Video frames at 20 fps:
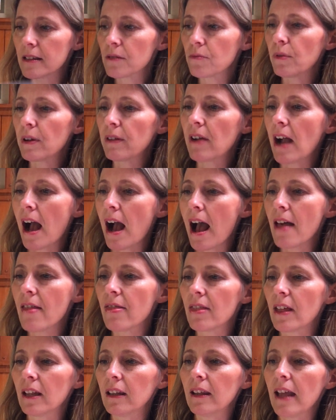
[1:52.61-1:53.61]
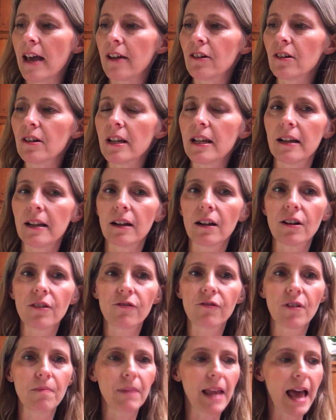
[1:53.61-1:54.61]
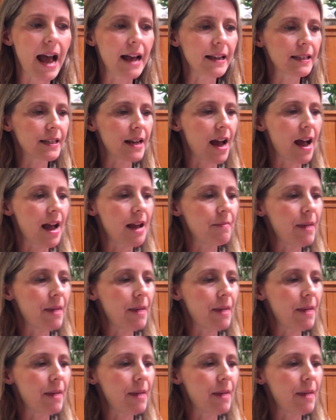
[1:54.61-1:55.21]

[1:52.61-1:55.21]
we've got the letter here from last time,